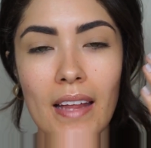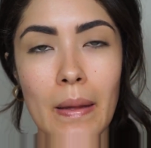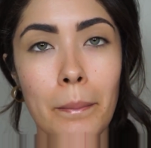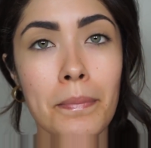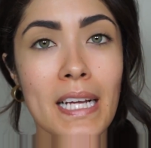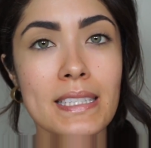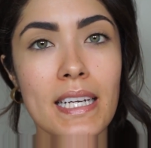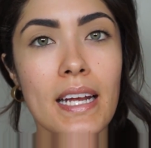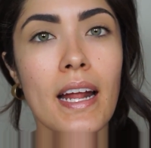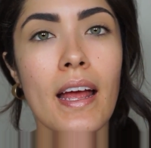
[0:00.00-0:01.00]
and then blend
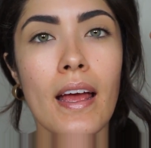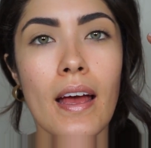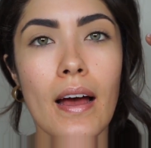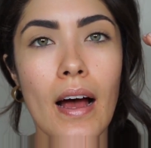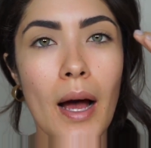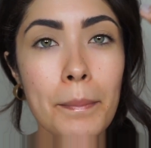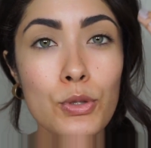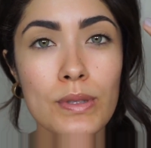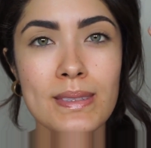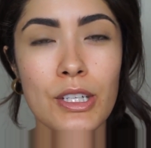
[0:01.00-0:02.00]
it
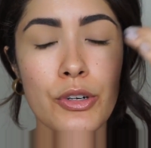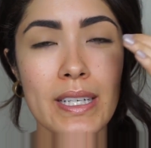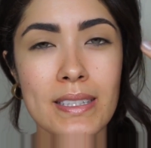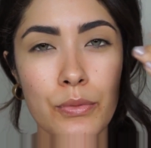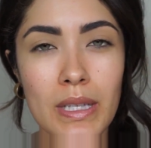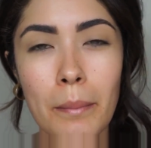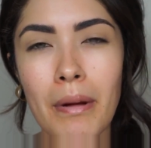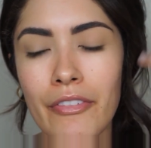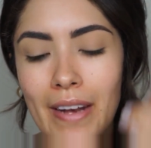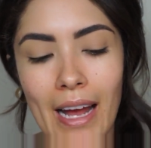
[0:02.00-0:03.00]
up towards the crease and really
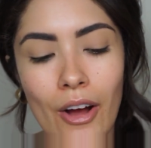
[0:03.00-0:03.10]
buff it